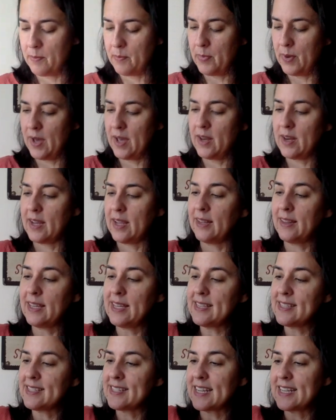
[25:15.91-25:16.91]
But at
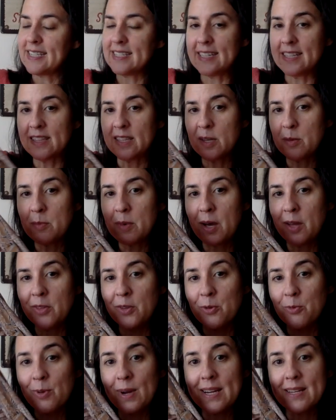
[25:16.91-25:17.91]
least I did them on
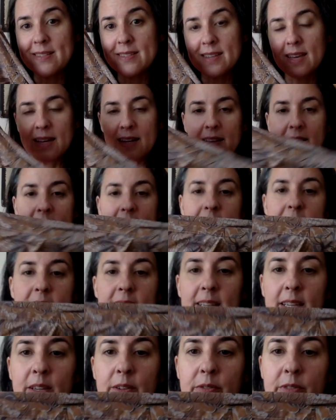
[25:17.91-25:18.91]
the right side of the
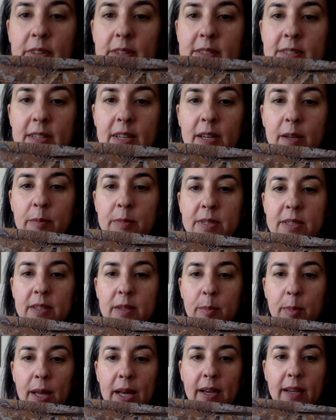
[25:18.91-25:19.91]
sleeve this time. See
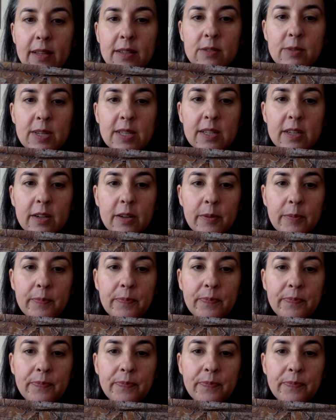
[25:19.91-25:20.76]
the plackets right there?